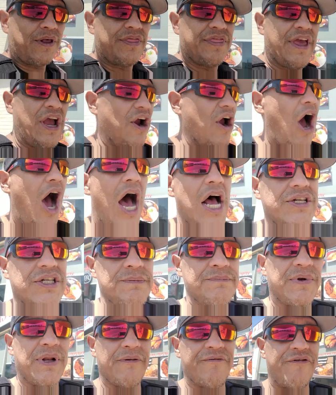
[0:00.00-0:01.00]
They're
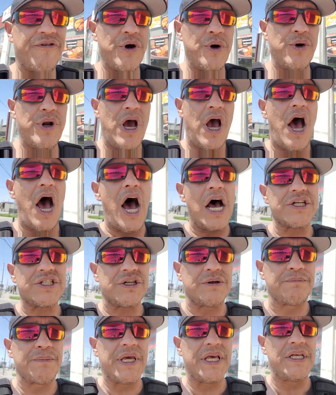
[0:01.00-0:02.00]
awesome food,
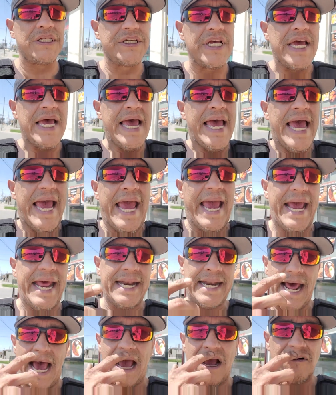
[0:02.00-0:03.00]
awesome meals,
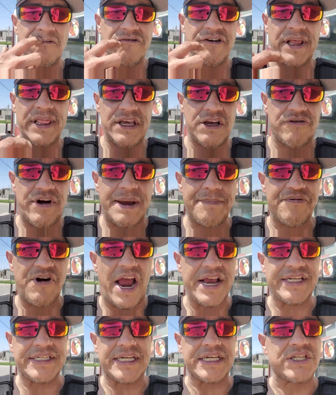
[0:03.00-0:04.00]
and uh, really great
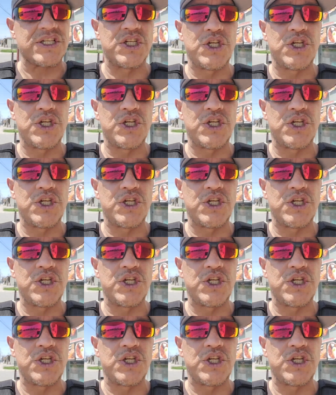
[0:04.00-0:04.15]
prices.